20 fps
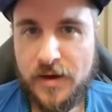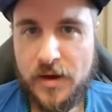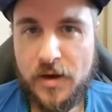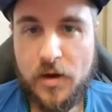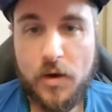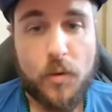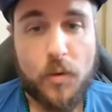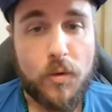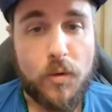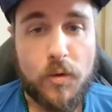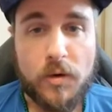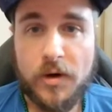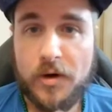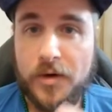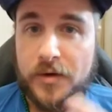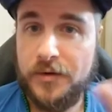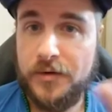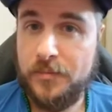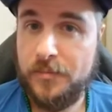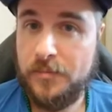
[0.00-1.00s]
or
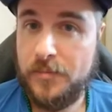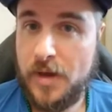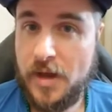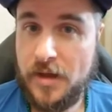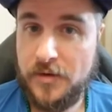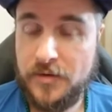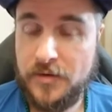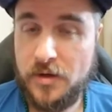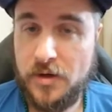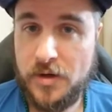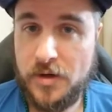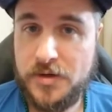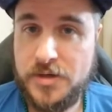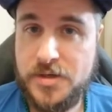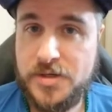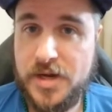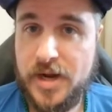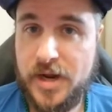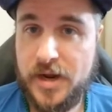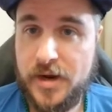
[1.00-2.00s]
as long as you
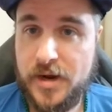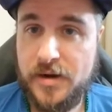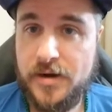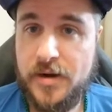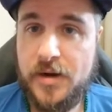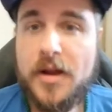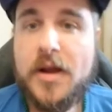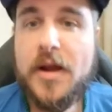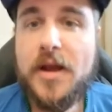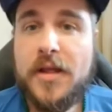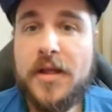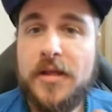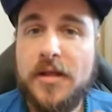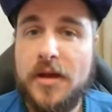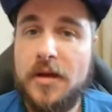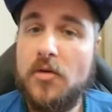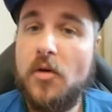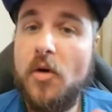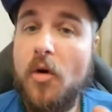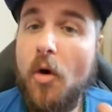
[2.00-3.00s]
can,
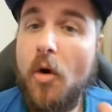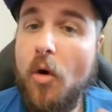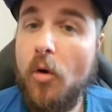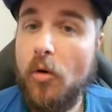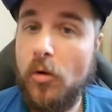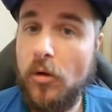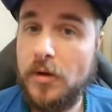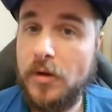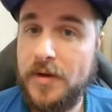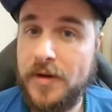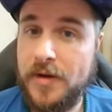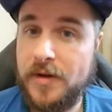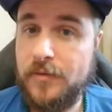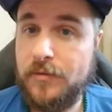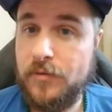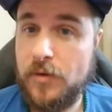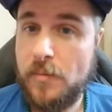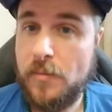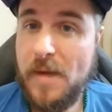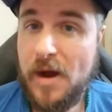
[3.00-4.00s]
then holding
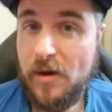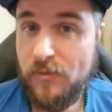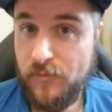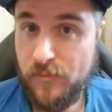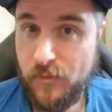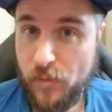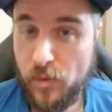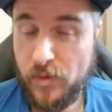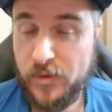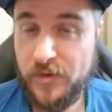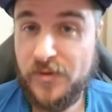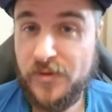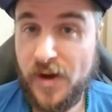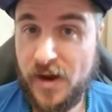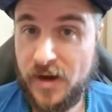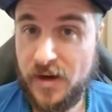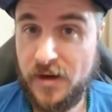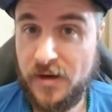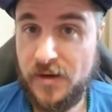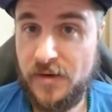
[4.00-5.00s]
for about 4
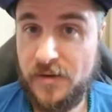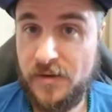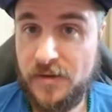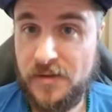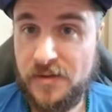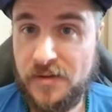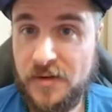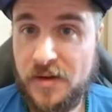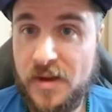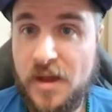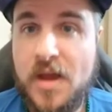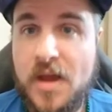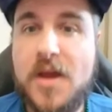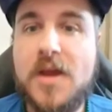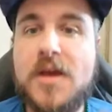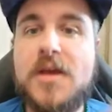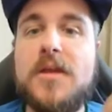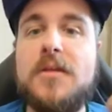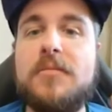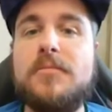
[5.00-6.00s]
seconds,
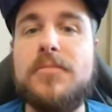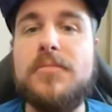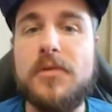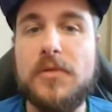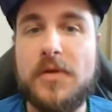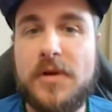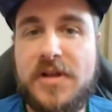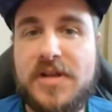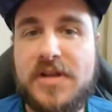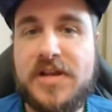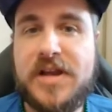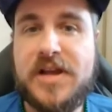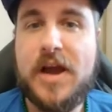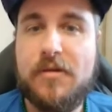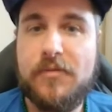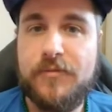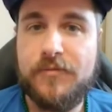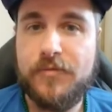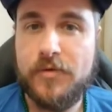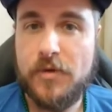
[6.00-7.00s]
then breathing
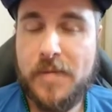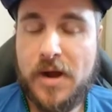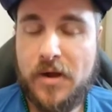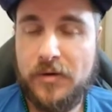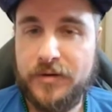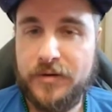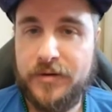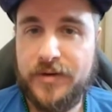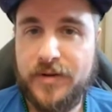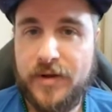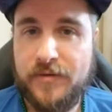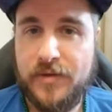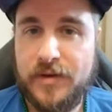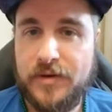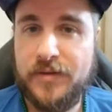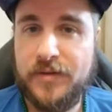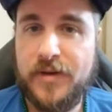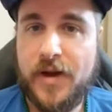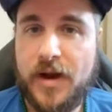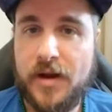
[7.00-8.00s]
out for about 7
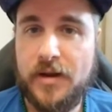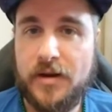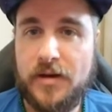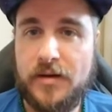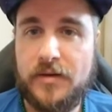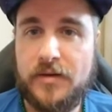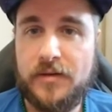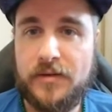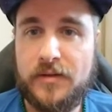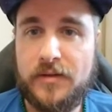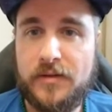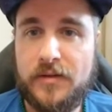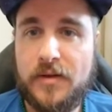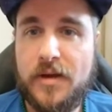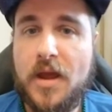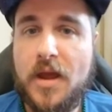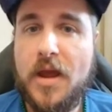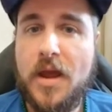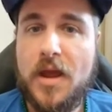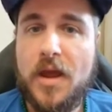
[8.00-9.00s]
seconds,
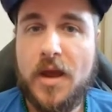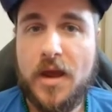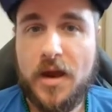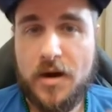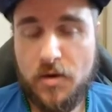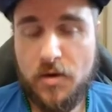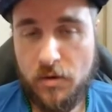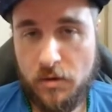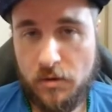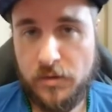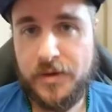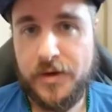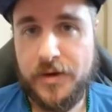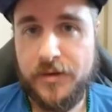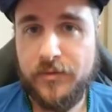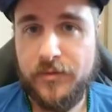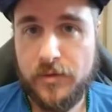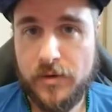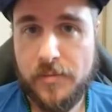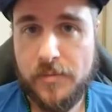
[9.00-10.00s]
and holding
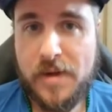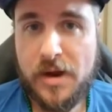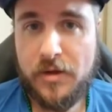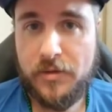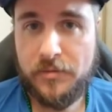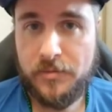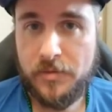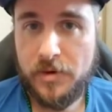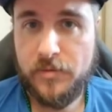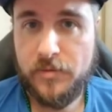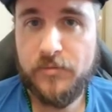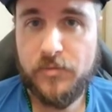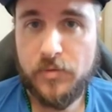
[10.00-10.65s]
for about 3 or 4